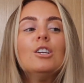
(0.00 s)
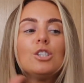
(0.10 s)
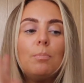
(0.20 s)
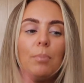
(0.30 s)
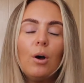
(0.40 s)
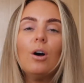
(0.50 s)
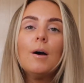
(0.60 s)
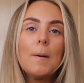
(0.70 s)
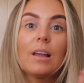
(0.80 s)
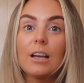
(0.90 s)
to
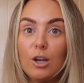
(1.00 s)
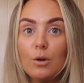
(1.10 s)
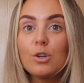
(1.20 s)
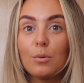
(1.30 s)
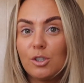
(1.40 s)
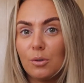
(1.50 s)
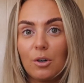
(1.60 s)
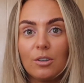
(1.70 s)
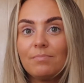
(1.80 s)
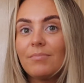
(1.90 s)
put like a low top shoe
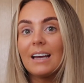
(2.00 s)
on.